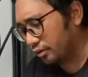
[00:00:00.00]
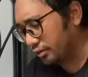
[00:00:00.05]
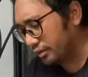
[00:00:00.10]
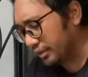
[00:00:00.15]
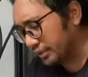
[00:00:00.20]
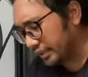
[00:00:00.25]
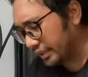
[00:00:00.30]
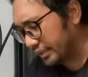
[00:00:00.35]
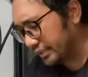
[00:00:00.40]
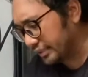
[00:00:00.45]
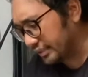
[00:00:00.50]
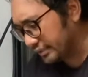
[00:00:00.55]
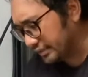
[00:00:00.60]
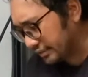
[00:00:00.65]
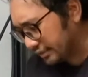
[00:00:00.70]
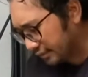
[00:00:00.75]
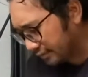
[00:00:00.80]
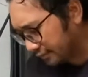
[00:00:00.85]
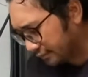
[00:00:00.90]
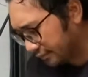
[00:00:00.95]
the tire
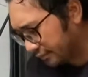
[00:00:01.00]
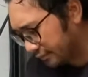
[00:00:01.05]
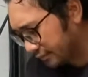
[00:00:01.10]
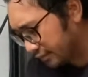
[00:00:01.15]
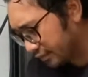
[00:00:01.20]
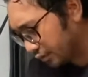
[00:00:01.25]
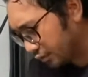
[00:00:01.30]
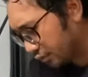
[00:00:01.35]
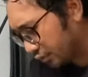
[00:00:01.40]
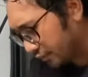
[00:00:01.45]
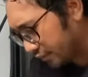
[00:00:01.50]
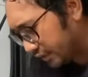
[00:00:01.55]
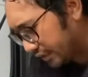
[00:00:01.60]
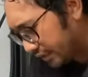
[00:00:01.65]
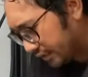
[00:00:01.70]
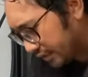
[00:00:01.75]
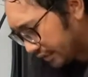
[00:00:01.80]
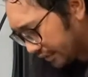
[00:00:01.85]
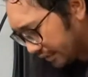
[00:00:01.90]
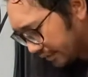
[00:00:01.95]
itself. So over
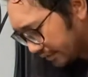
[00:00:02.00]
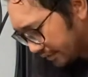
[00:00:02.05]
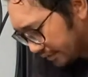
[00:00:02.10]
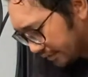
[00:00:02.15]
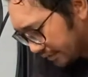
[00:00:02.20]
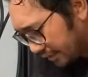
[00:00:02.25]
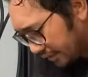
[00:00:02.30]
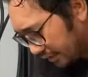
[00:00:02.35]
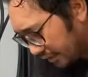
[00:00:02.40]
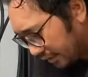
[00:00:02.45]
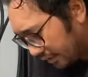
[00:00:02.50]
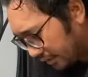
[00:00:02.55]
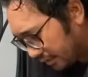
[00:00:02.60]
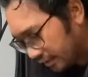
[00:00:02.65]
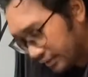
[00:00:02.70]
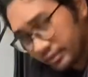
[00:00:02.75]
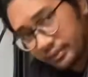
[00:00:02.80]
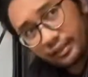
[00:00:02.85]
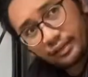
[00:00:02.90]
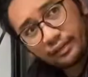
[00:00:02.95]
here is
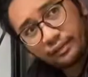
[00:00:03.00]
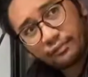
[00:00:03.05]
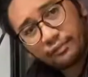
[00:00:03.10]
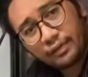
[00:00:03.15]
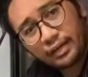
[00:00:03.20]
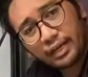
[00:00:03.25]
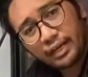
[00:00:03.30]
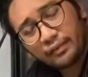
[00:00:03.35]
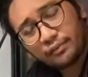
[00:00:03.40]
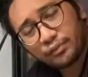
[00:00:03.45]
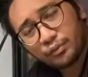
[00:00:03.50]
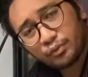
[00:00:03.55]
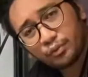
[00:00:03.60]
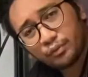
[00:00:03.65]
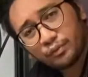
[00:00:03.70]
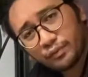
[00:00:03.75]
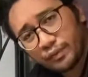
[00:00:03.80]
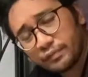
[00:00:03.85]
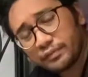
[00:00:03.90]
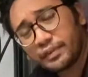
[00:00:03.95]
35 to
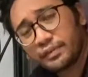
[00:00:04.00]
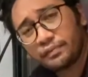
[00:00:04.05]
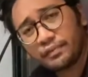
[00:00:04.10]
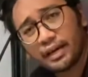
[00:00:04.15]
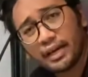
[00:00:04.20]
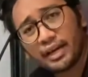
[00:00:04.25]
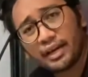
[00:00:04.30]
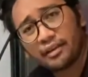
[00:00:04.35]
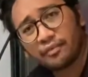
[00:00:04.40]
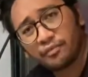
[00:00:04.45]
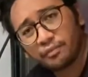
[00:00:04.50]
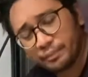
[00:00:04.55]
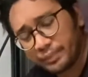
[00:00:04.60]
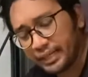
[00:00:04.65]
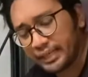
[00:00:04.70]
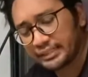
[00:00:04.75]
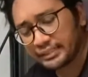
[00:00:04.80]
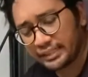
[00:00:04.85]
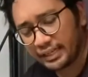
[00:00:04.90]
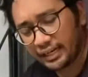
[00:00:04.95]
55
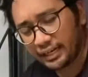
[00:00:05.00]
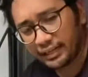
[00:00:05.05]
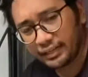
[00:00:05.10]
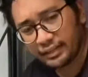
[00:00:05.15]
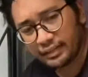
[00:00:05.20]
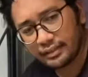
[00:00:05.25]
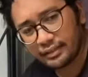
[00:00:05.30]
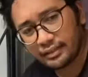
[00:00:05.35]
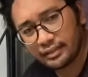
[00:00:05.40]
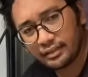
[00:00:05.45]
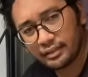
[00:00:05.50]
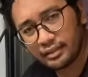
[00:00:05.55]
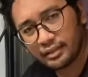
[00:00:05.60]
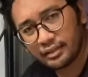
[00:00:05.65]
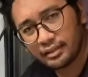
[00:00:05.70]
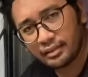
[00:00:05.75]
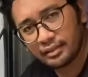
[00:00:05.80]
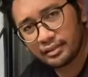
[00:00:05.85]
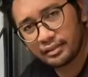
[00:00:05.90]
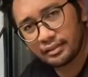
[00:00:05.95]
PSI.
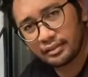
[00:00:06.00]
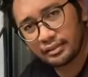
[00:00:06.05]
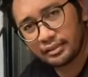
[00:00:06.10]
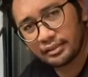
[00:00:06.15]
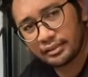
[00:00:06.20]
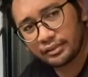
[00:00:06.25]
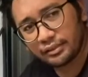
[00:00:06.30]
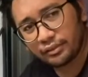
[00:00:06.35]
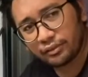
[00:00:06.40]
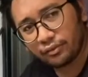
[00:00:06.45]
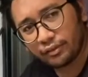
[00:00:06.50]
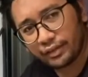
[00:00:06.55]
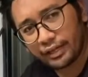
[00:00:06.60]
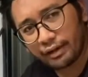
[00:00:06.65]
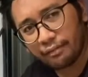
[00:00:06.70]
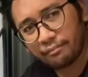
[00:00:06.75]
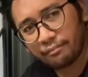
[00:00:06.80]
So yeah,